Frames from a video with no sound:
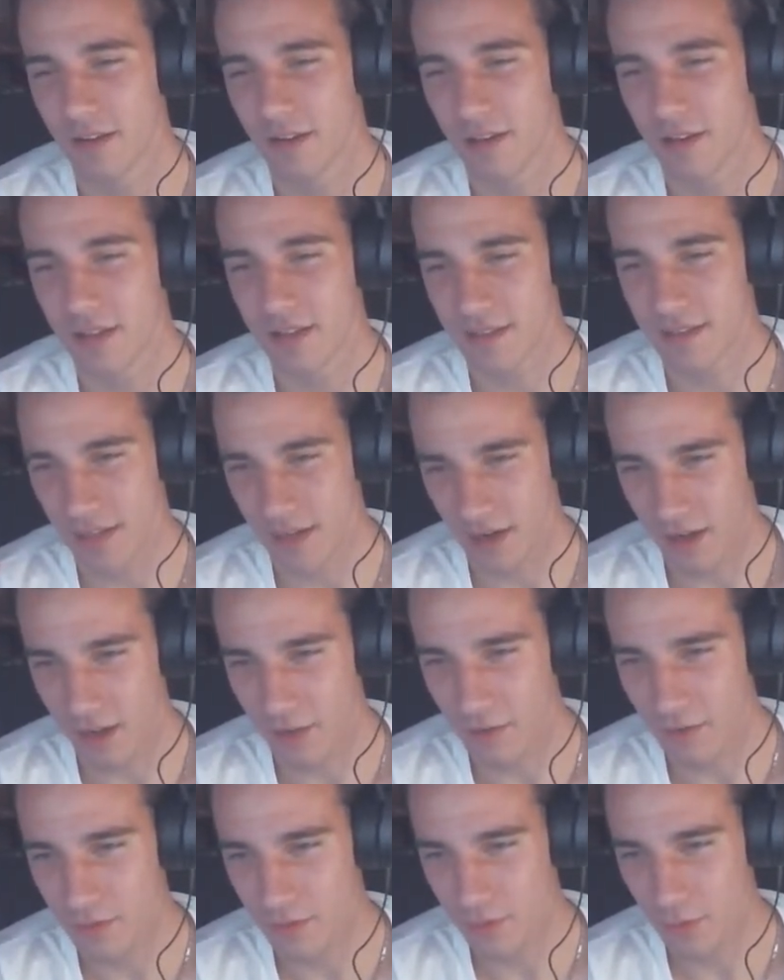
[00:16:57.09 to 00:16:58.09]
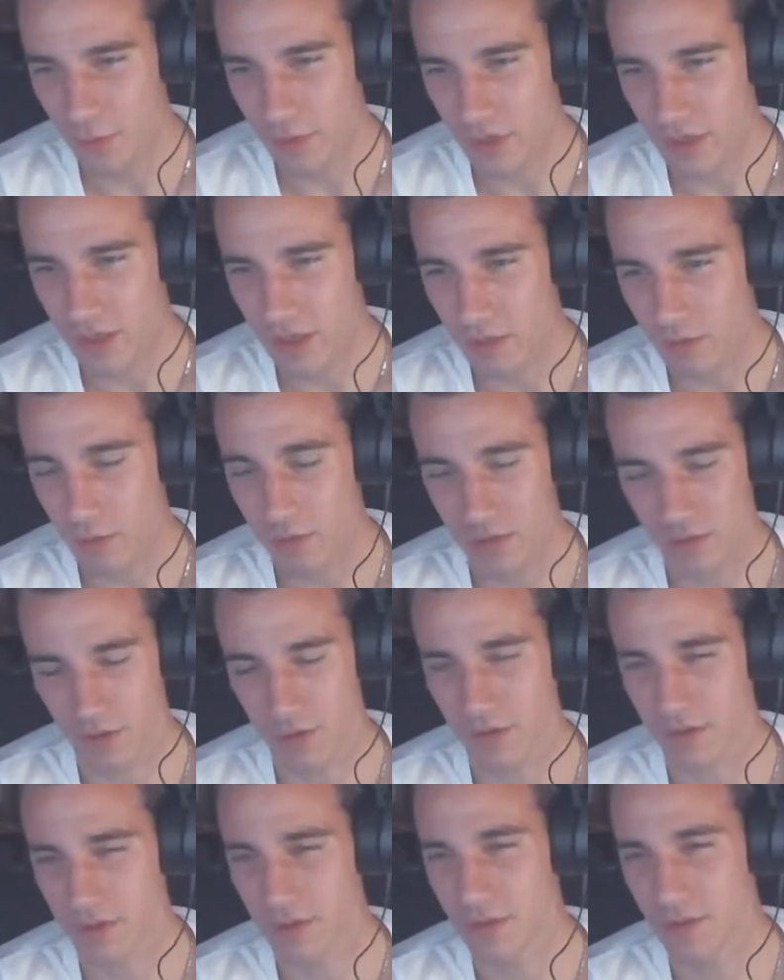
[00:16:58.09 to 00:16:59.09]
it's at 120 or sorry,
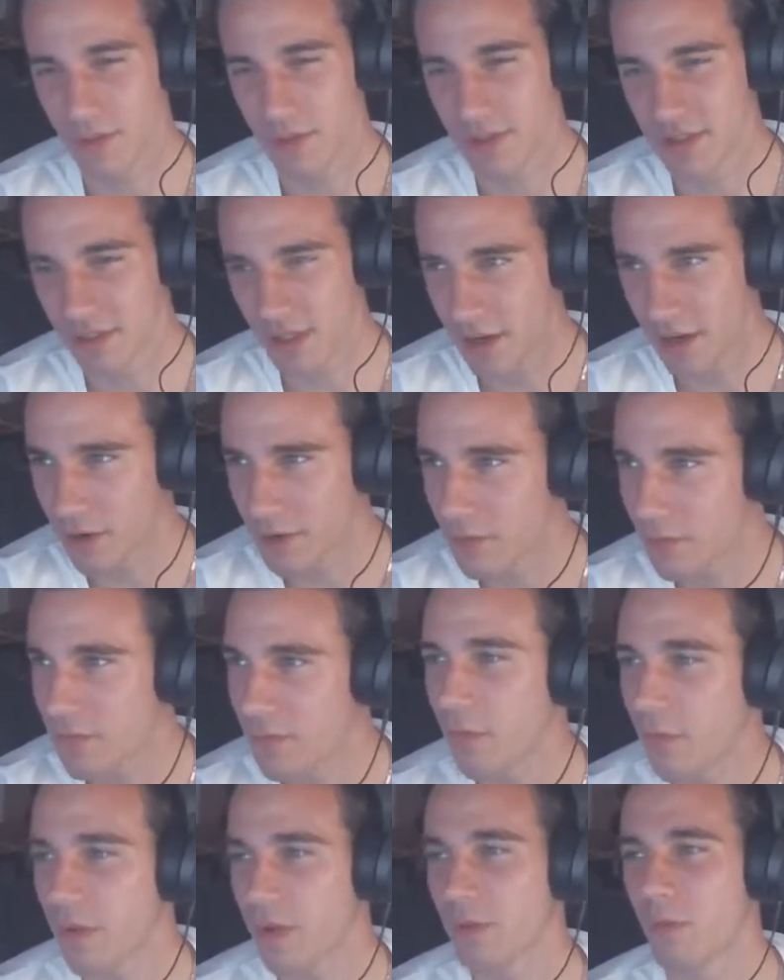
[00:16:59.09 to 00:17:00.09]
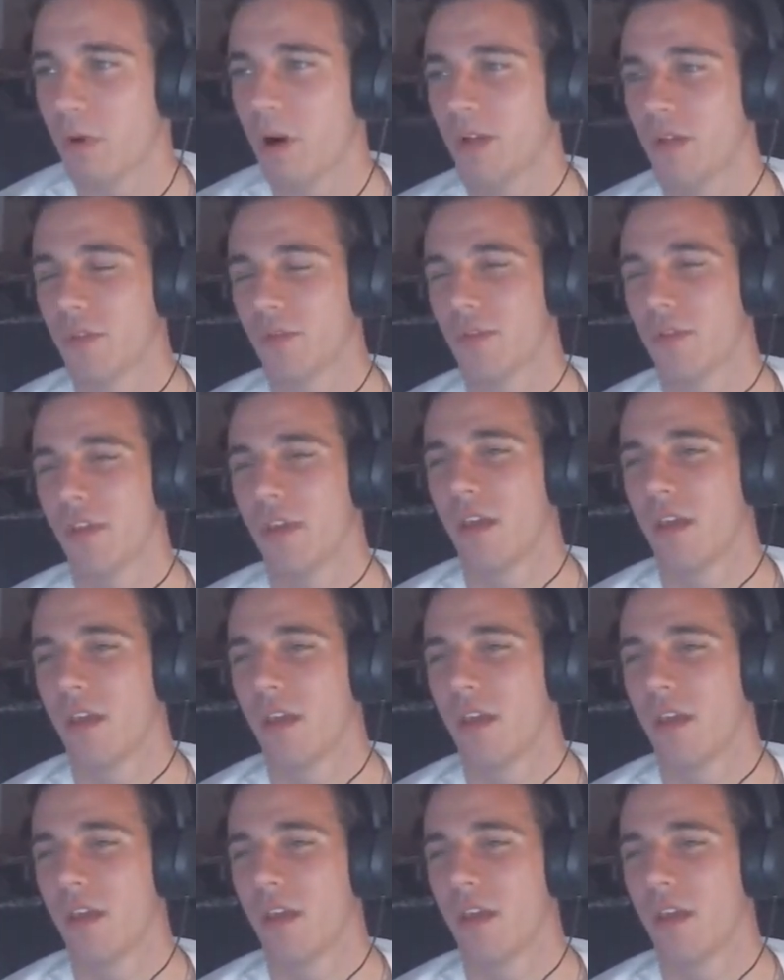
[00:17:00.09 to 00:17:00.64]
excuse me, it's at 140 watts,